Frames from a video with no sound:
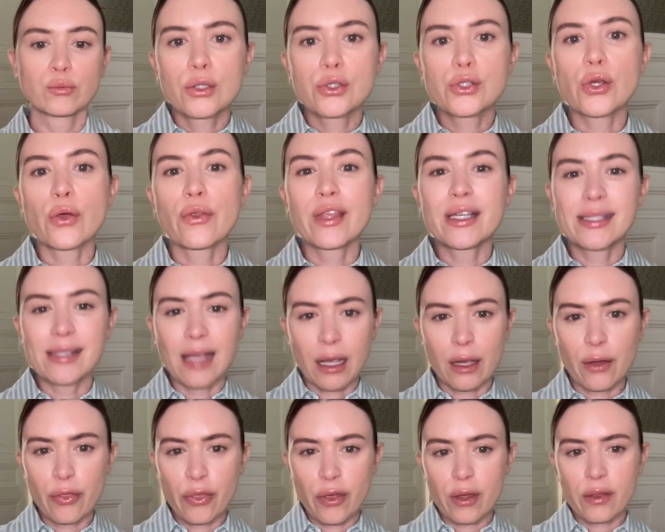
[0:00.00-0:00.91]
So, the
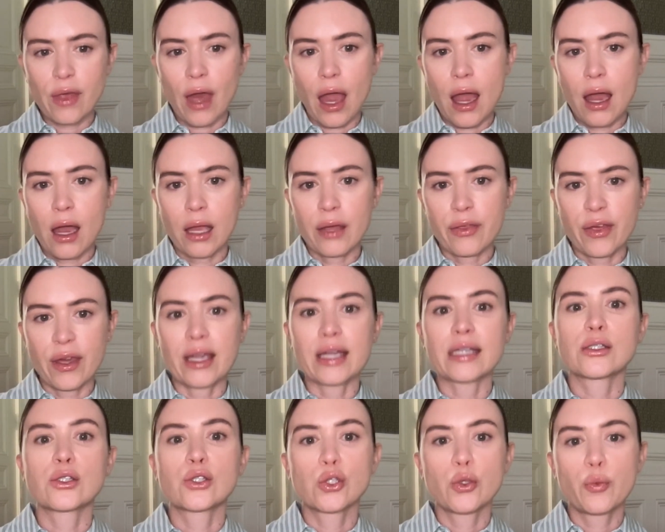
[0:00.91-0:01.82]
second thing that I think
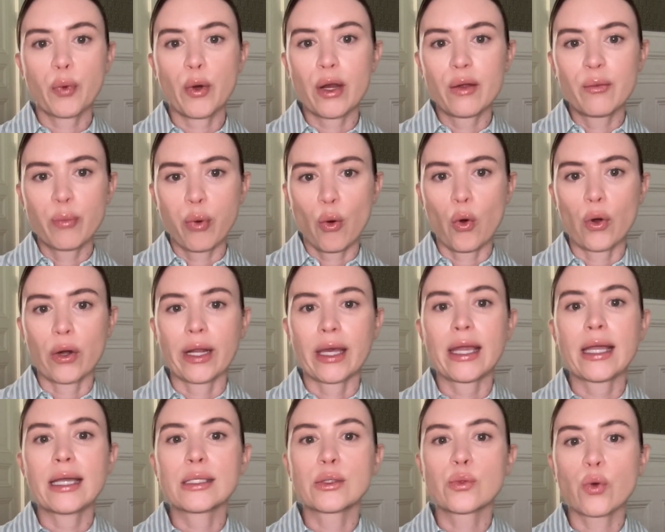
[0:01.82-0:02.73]
is super
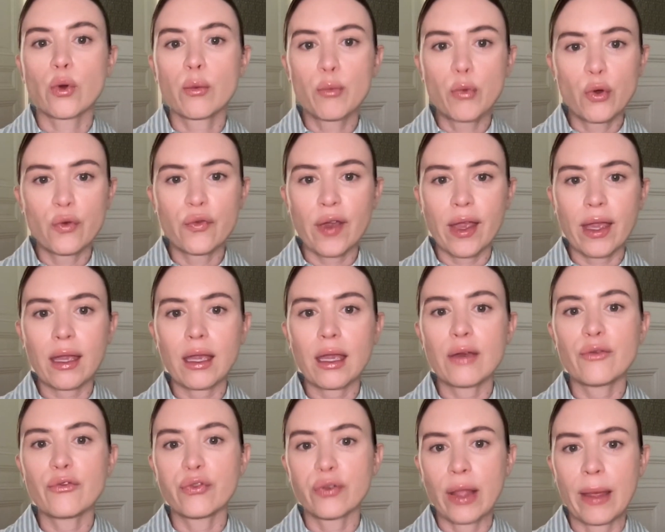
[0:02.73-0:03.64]
important is removing
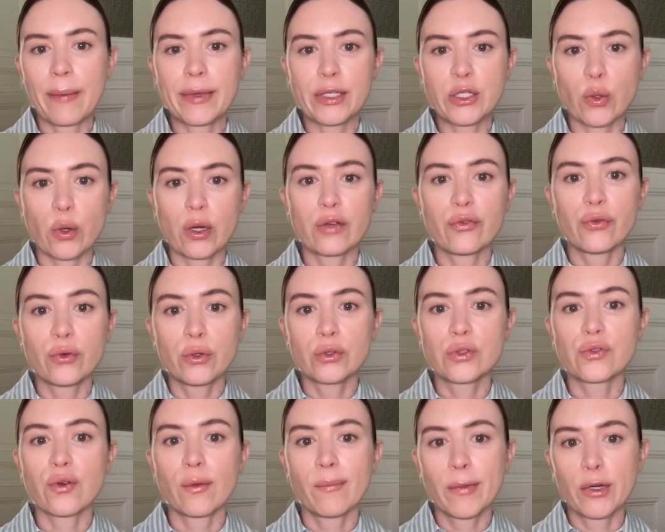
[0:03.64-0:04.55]
inflammatory
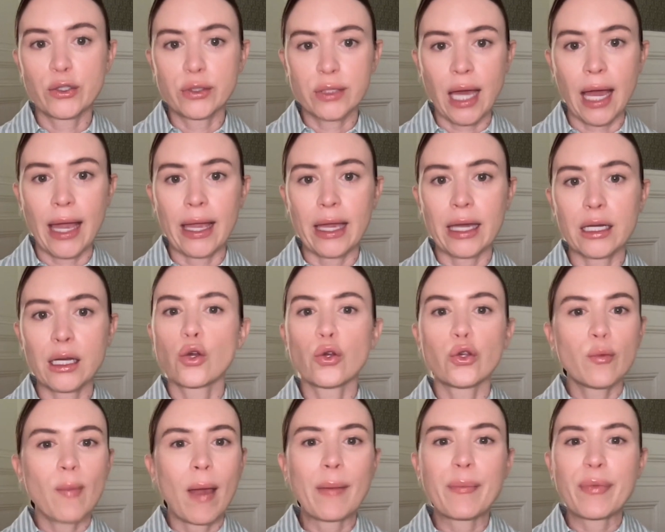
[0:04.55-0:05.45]
foods from your diet. So
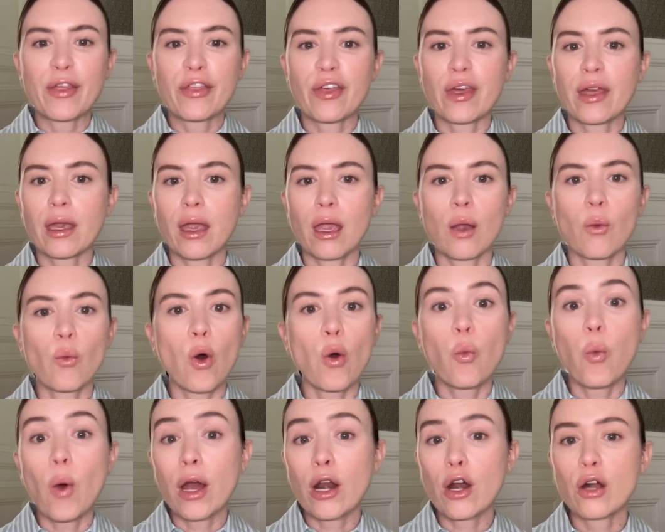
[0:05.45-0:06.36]
you might be thinking,
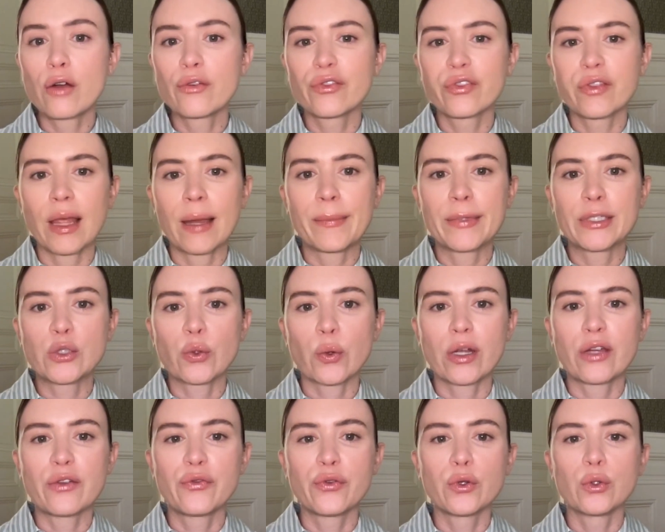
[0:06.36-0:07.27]
well, what are
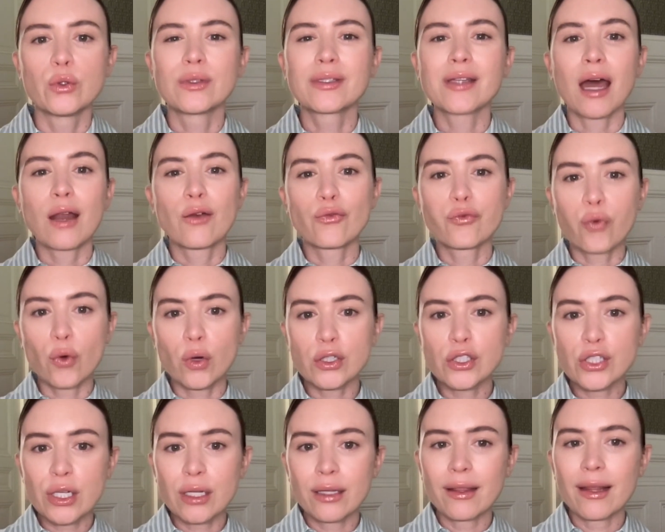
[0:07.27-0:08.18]
inflammatory foods?
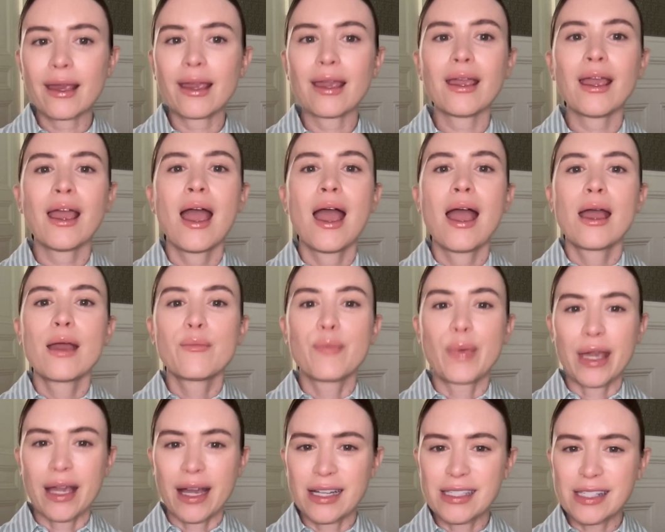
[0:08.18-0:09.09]
Unfortunately,
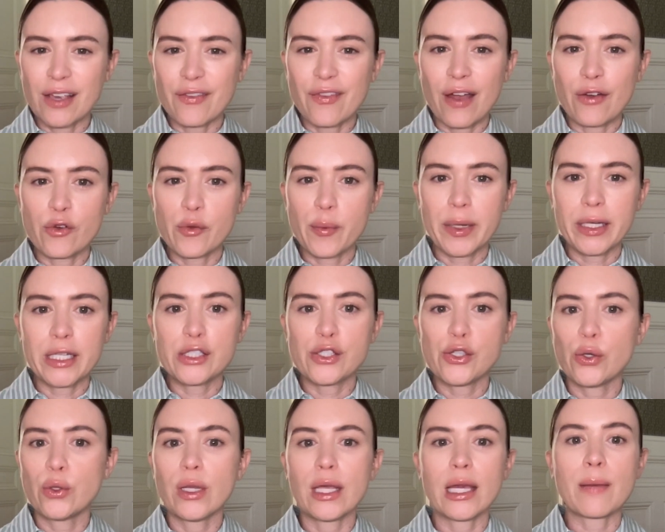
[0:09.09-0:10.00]
because of
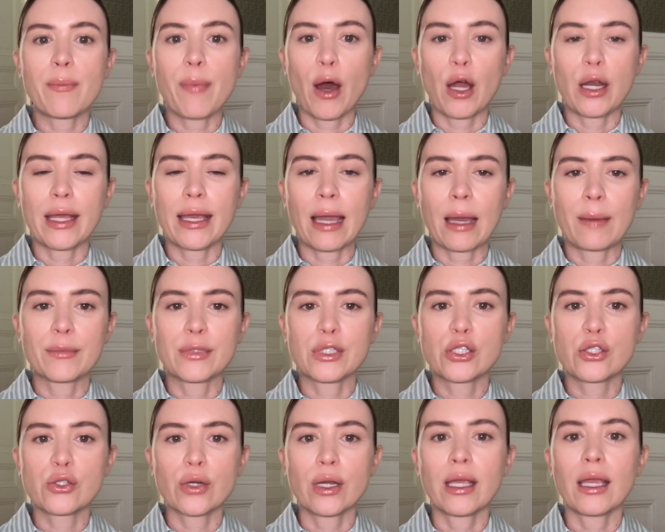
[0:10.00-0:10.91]
everybody's unique body
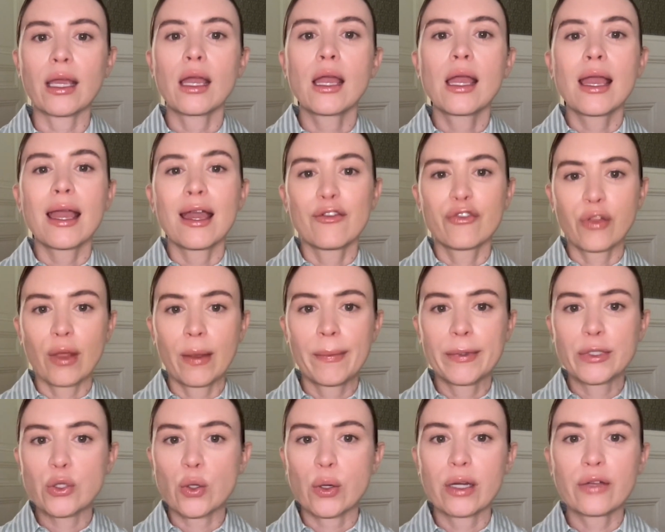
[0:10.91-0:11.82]
chemistry,
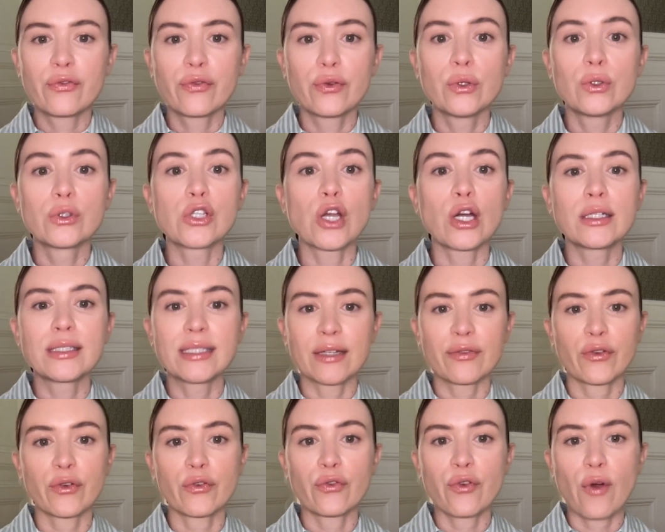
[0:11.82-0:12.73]
inflammatory foods are
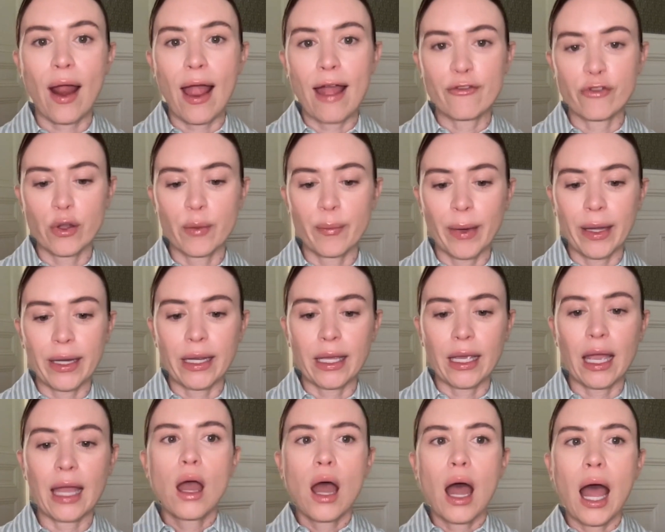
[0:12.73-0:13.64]
different for
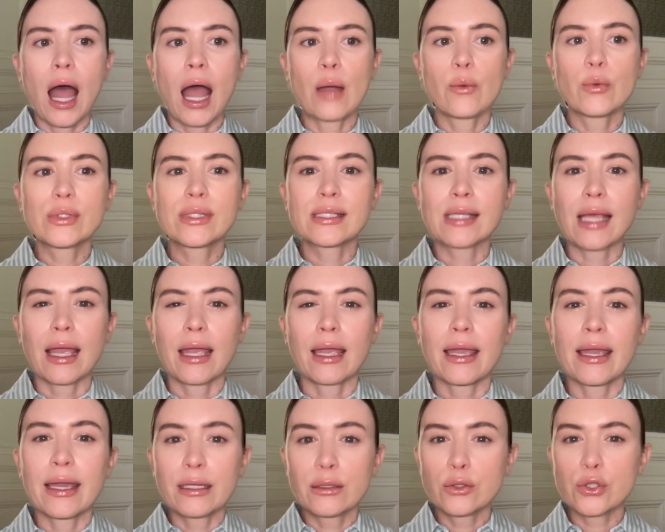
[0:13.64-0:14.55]
everybody. I would say
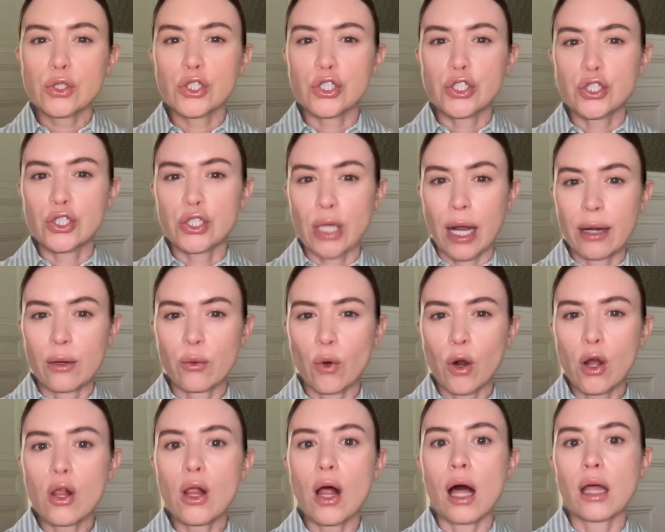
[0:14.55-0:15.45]
in
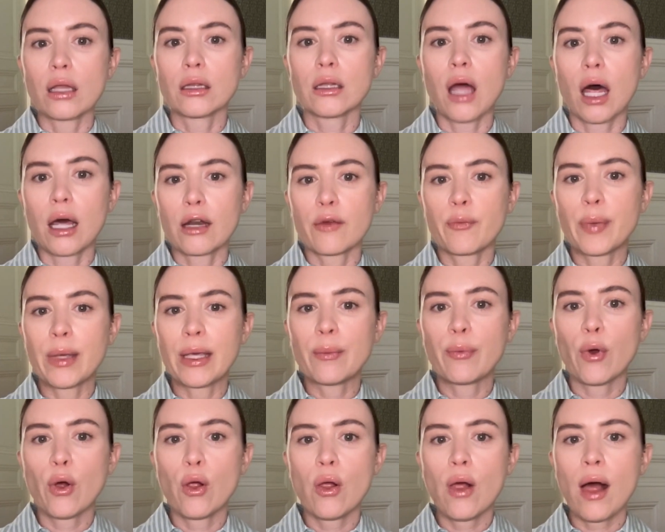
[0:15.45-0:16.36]
general, a lot of
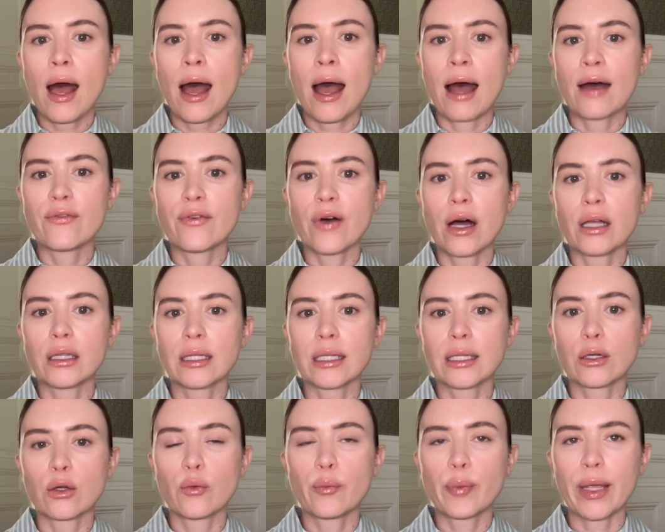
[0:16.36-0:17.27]
people have a
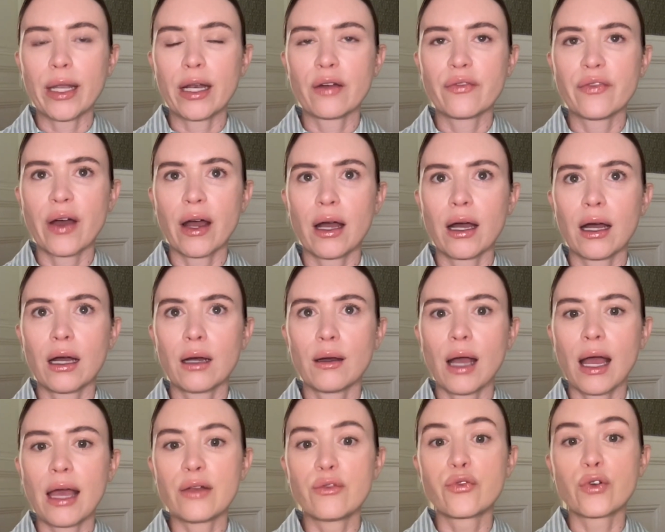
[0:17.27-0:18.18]
little bit of
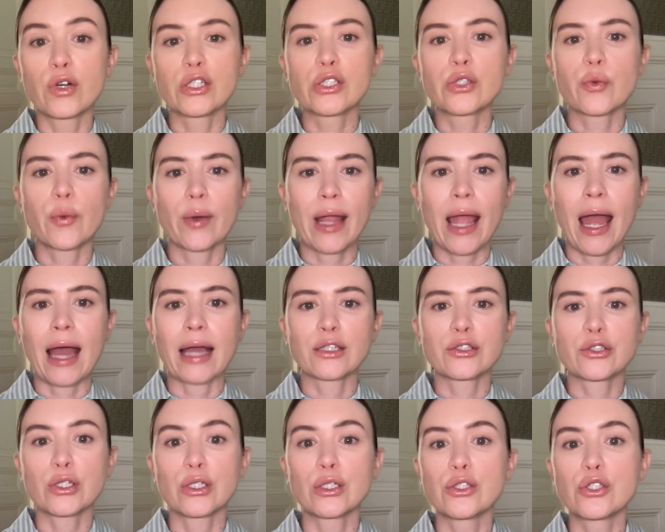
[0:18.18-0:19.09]
a adverse
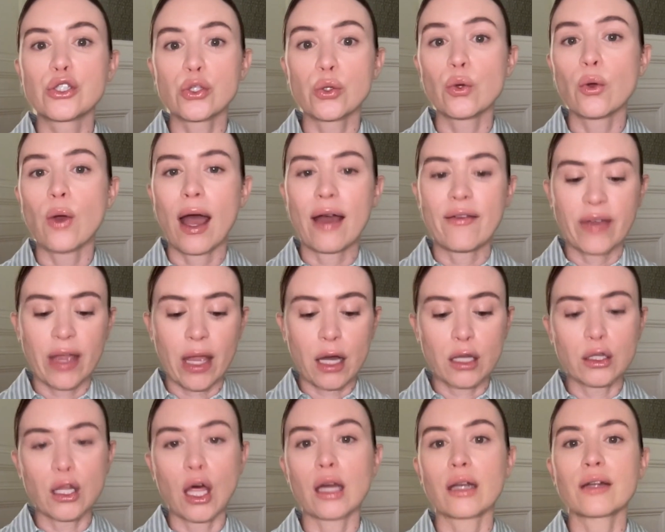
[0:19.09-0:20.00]
reaction to having
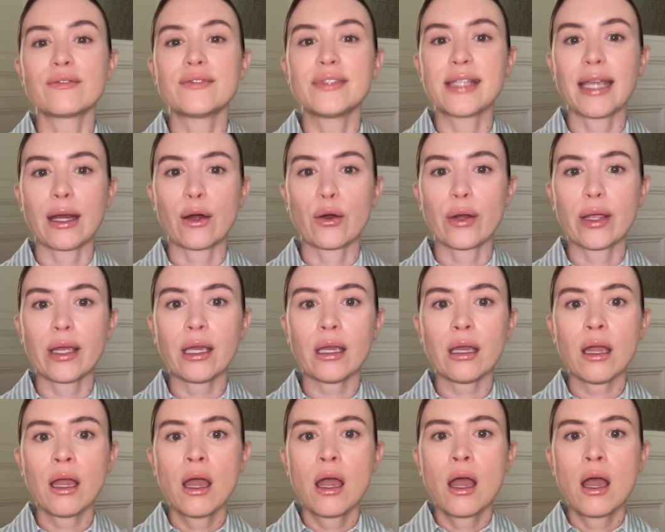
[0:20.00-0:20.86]
a lot of dairy,